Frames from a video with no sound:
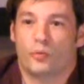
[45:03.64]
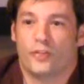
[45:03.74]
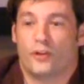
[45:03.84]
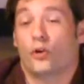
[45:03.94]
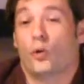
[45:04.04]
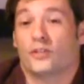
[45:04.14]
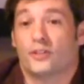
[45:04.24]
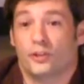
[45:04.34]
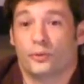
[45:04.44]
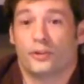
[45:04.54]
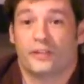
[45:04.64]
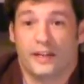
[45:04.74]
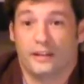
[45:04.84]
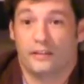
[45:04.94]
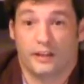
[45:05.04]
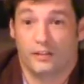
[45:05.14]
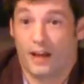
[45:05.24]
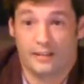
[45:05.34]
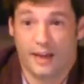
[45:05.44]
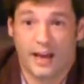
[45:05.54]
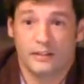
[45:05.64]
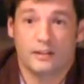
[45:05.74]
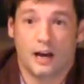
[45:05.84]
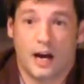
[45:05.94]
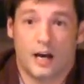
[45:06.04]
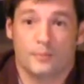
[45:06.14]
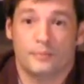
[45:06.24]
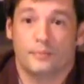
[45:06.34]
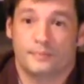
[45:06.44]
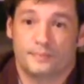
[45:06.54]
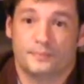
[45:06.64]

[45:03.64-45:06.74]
of what they're going to do with anything like that. Um,